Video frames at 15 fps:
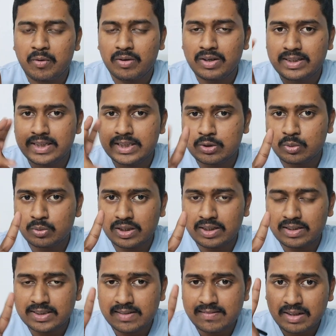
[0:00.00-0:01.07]
Okay, these two
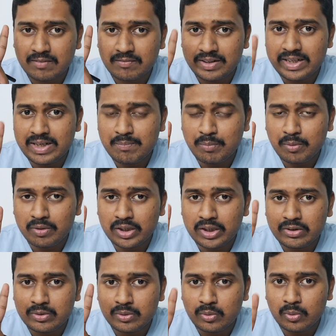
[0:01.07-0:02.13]
conditions are very
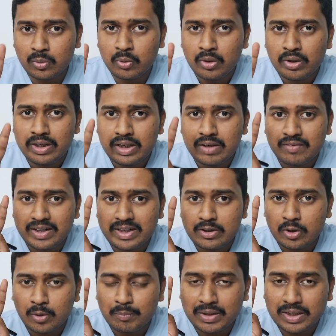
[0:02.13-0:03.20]
important to know if any
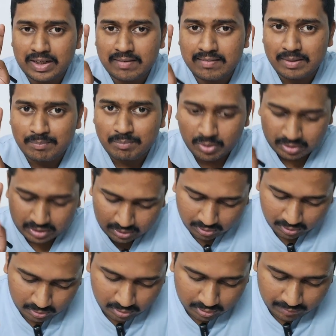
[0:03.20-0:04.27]
topic is important
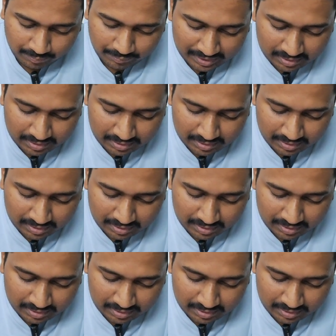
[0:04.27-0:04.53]
or not.